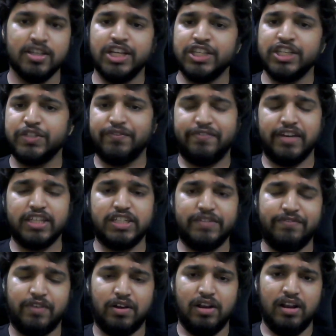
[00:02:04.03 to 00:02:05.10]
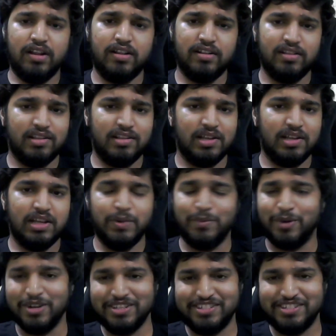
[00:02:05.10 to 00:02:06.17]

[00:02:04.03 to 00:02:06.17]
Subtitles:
So first of all, what's